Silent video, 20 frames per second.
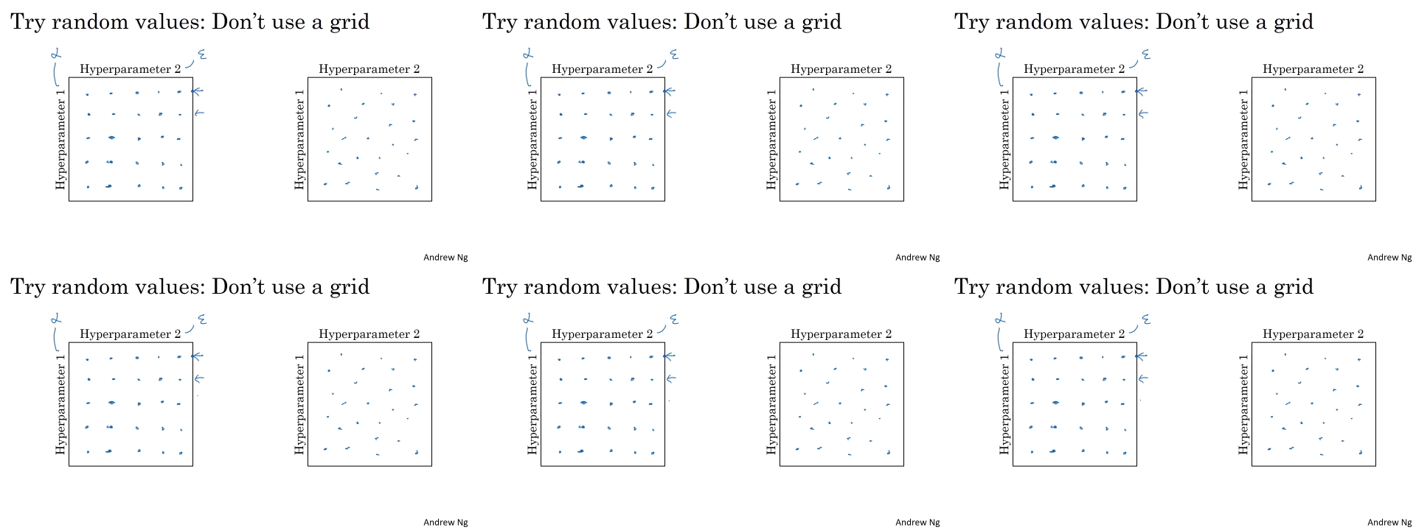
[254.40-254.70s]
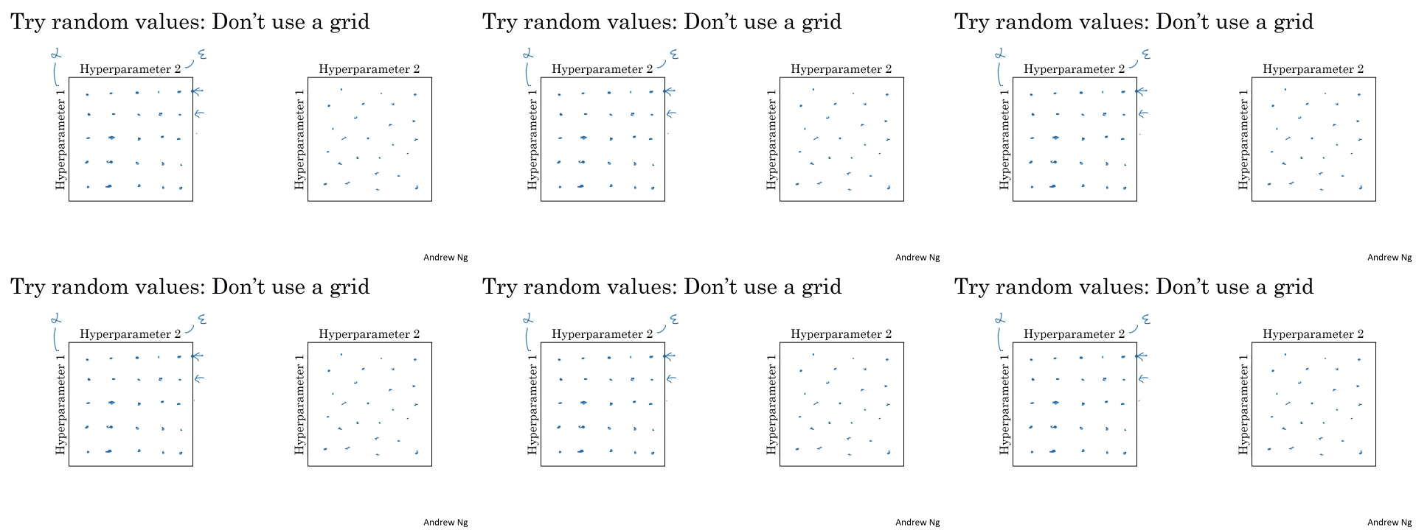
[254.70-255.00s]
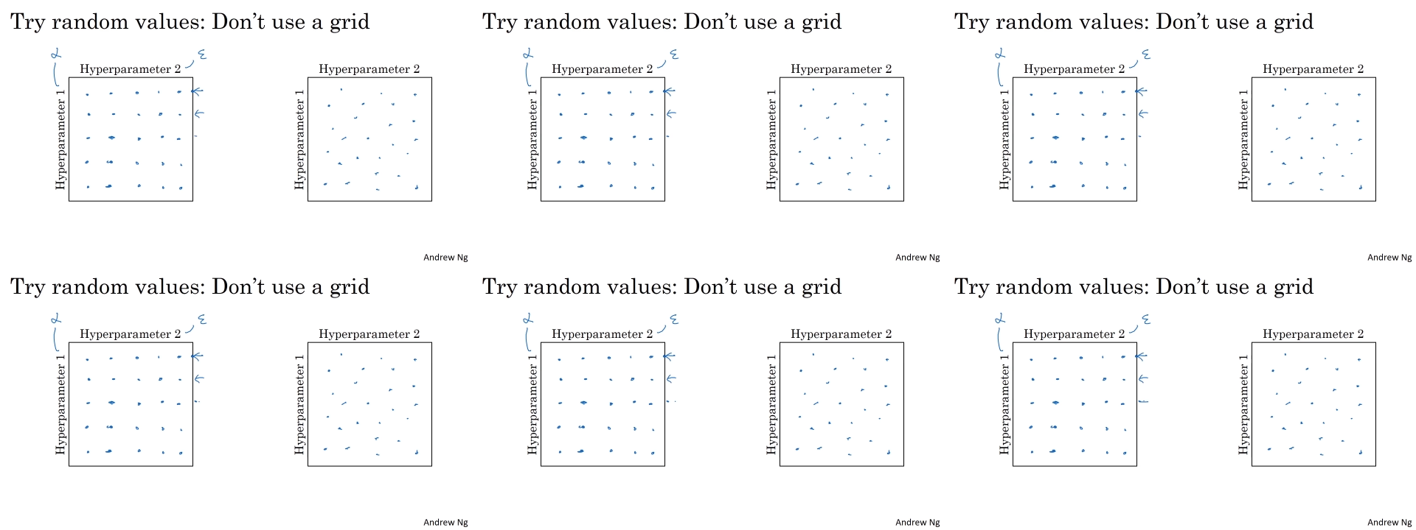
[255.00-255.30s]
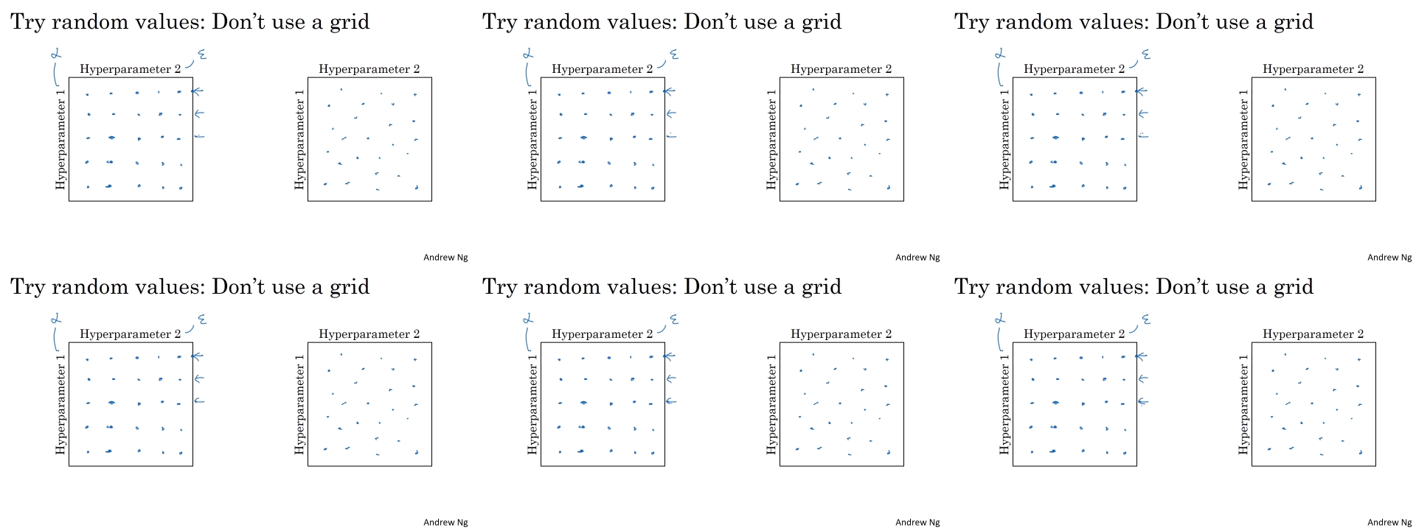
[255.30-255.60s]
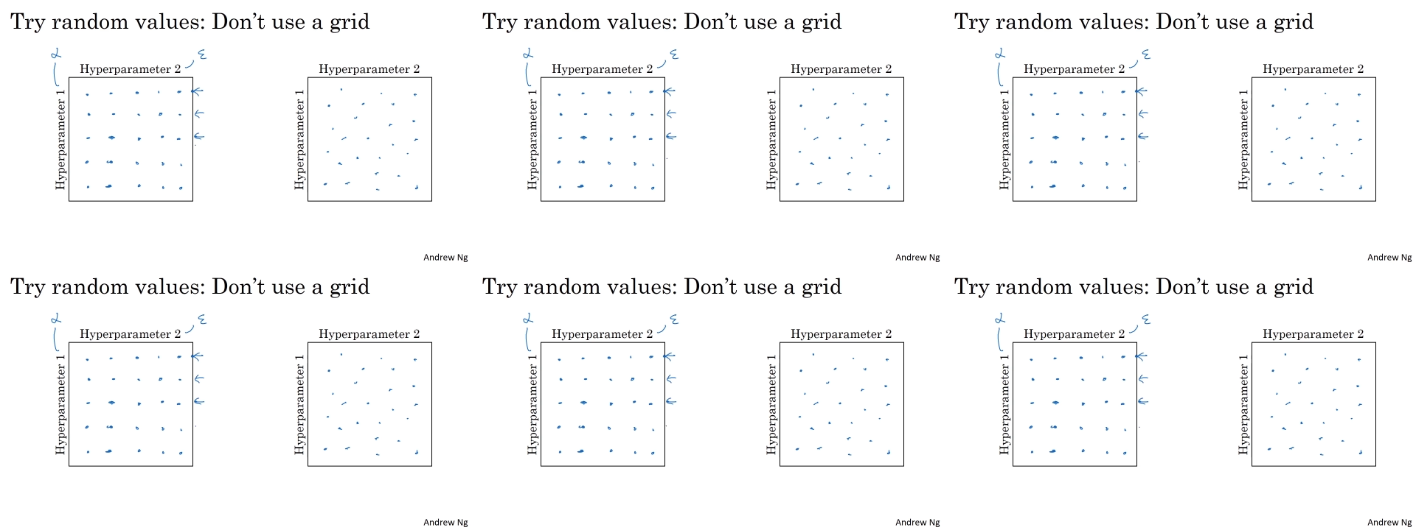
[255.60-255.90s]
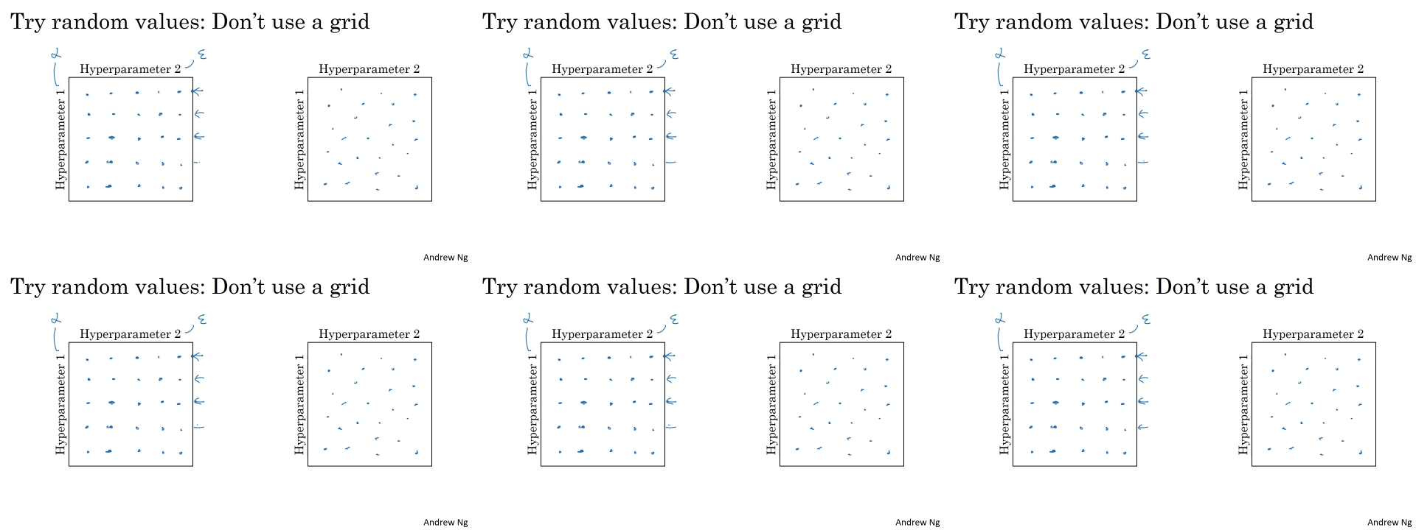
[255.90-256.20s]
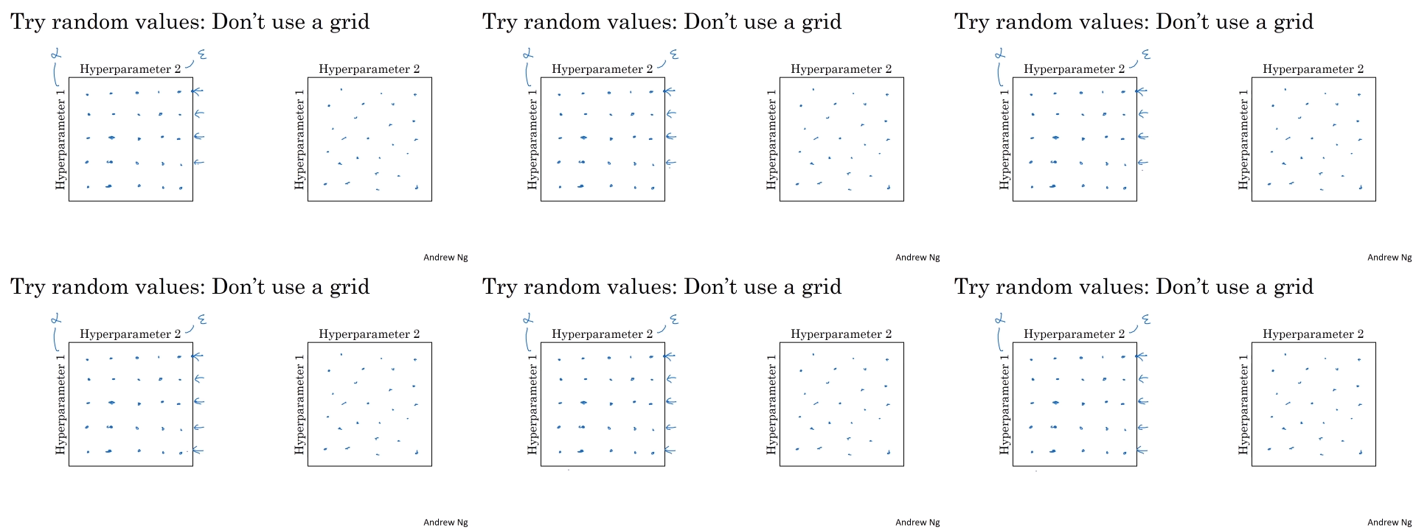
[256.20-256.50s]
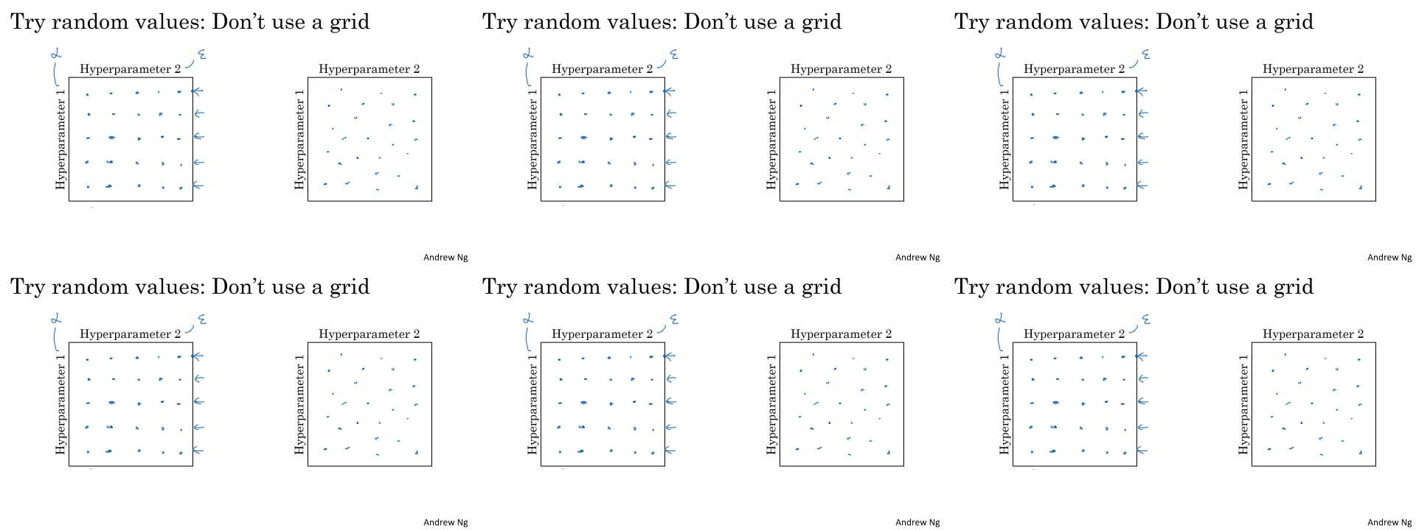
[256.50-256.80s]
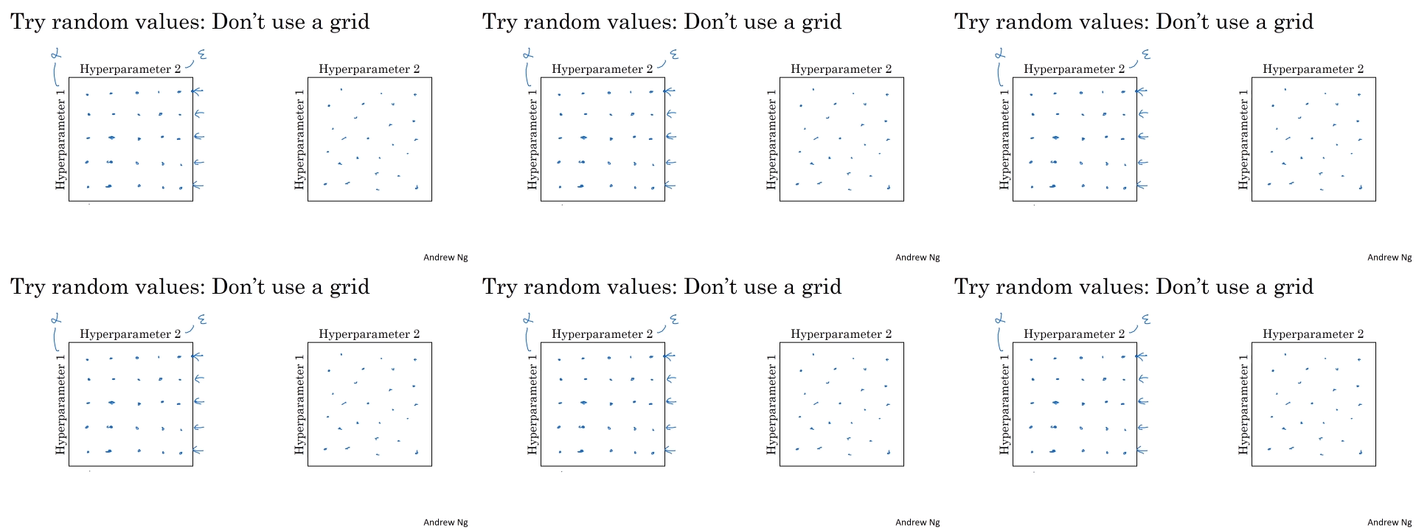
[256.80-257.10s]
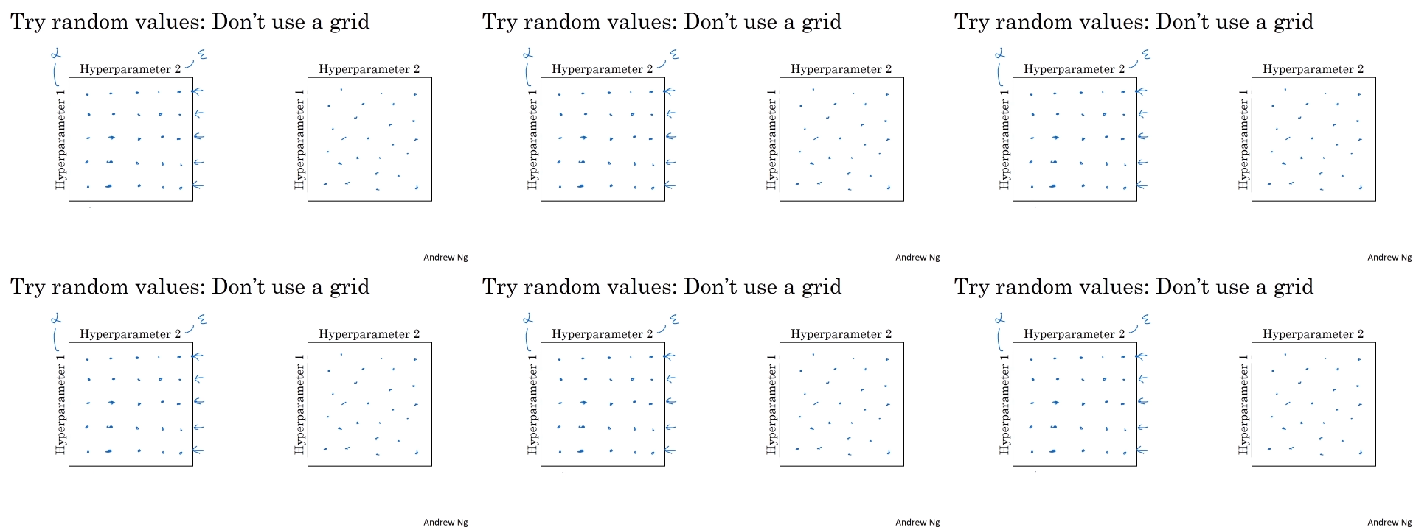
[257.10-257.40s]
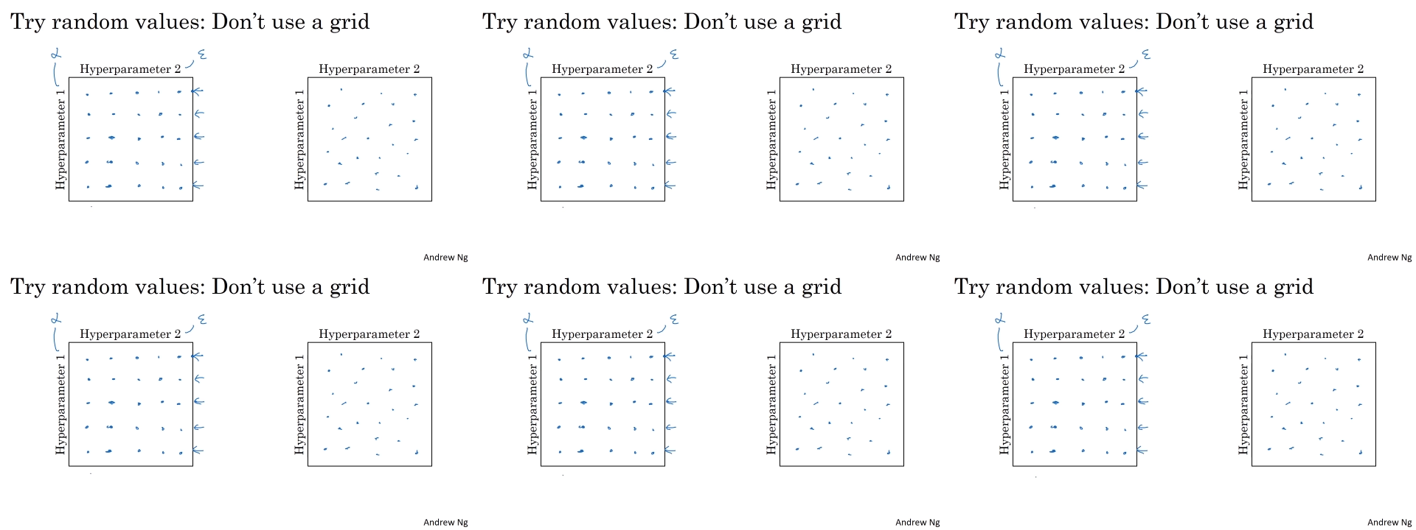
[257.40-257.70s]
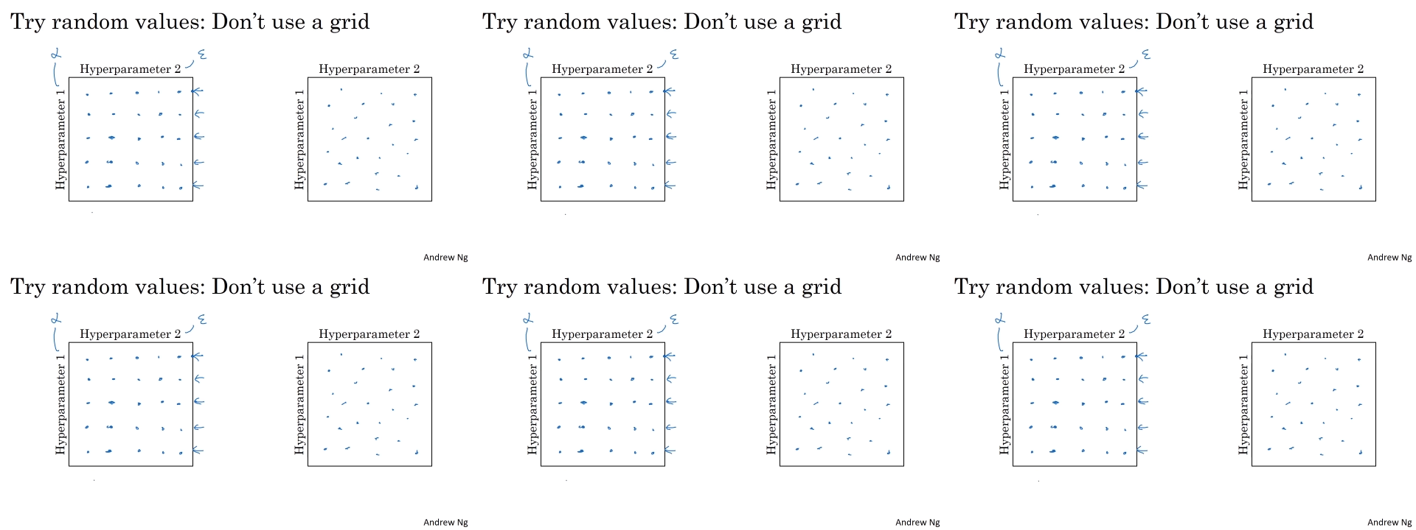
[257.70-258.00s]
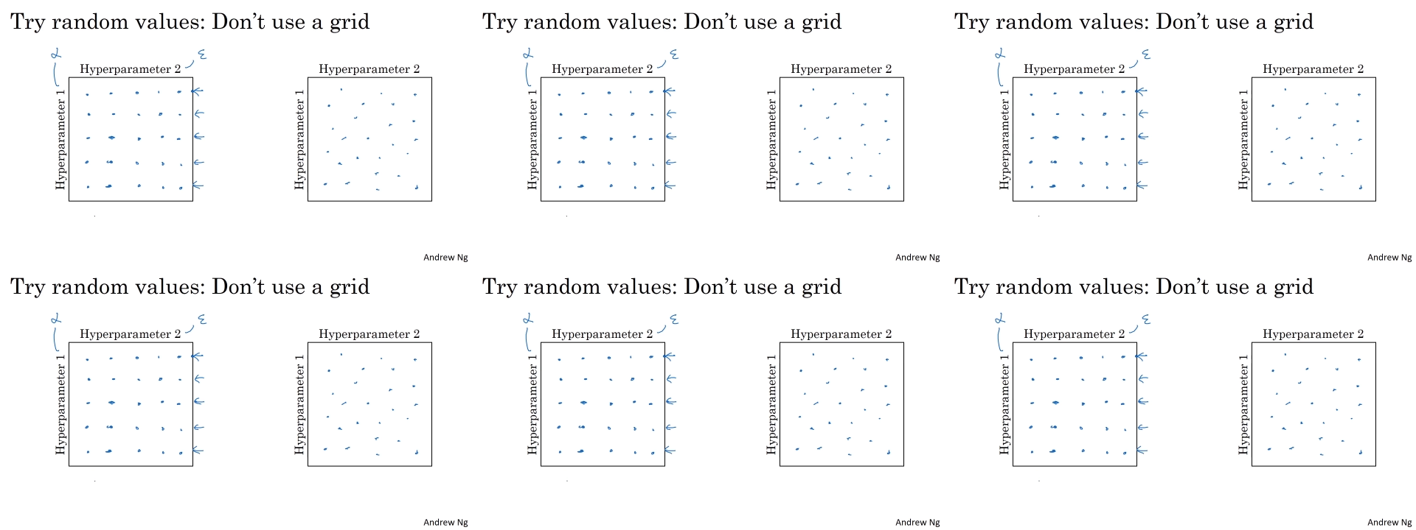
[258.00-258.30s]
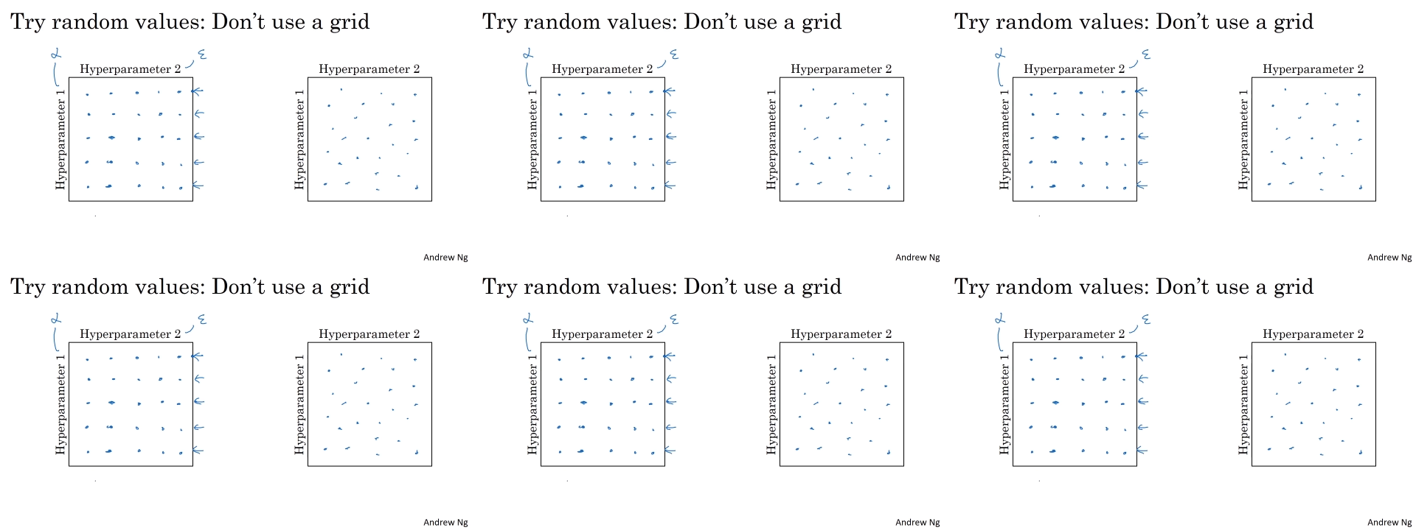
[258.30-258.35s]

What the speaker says: [unreadable: no face in view]